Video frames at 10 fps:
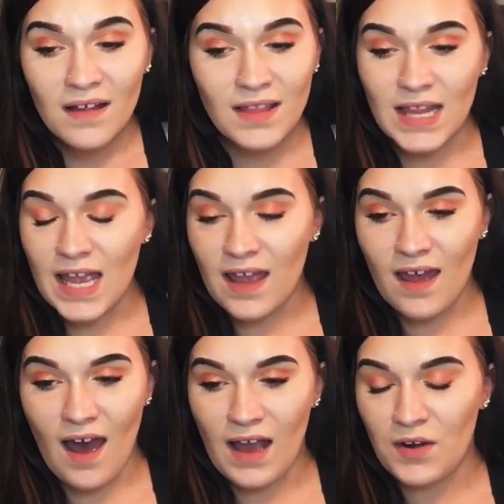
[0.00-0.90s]
Like,
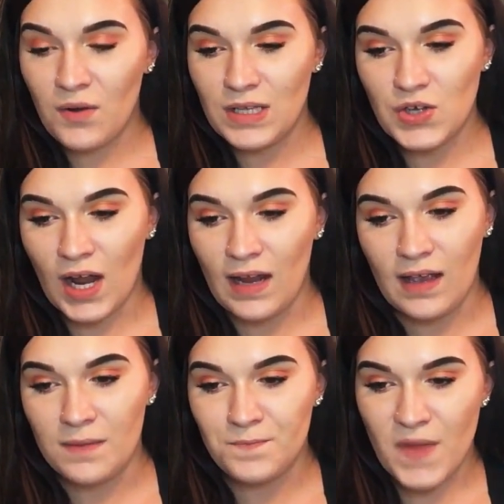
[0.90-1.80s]
I know I tried
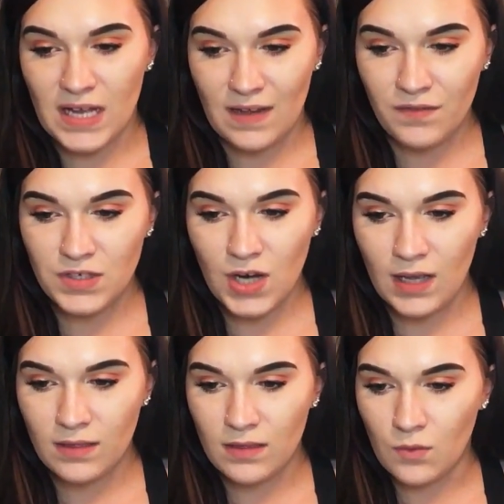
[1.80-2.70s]
it. I definitely
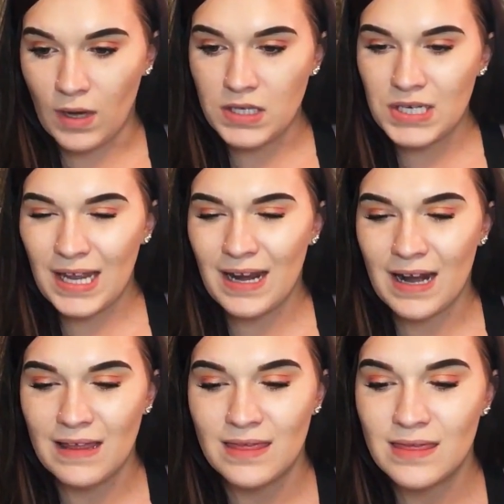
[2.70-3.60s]
tried the white shade, and
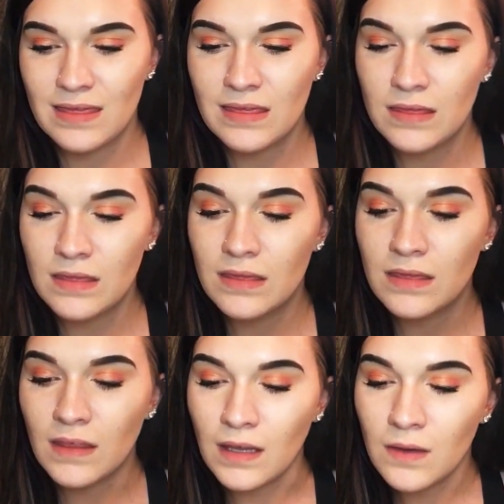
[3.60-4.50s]
I
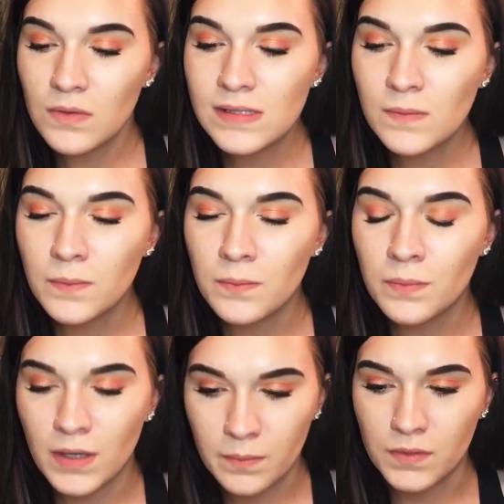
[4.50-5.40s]
think it was the
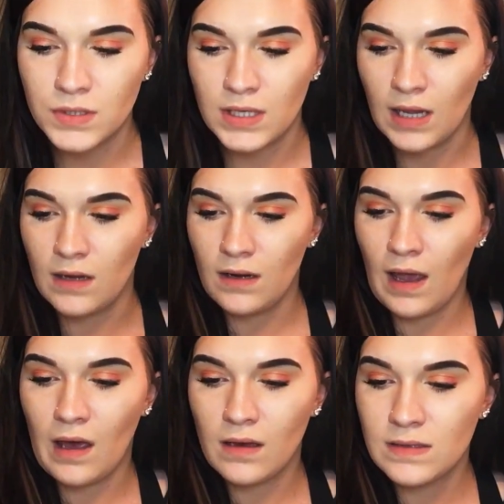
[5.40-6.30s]
purple shade.
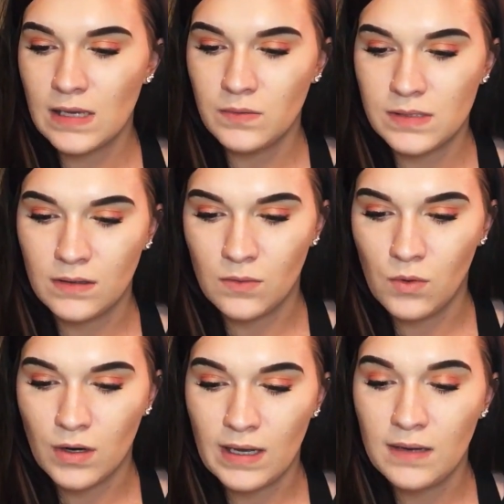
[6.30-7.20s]
Yeah, because that one's a little
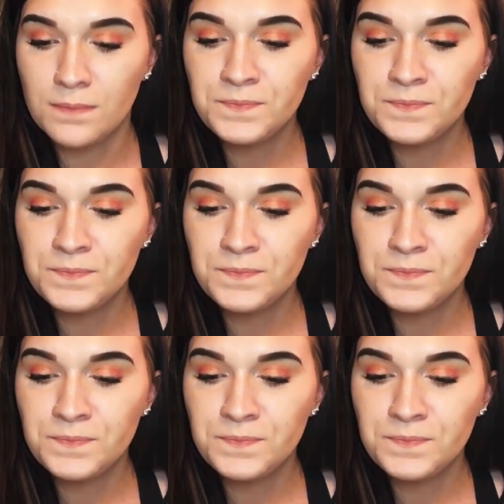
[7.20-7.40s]
worn in.